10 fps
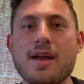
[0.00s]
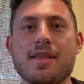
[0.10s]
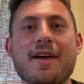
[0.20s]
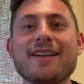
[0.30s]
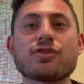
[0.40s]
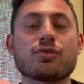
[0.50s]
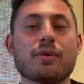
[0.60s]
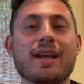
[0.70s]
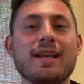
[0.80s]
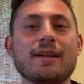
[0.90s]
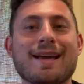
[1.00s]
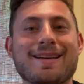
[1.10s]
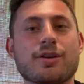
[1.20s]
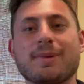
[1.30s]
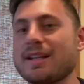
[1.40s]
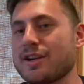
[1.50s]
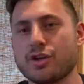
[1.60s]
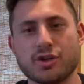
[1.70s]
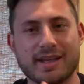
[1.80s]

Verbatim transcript: That's great and could be like a good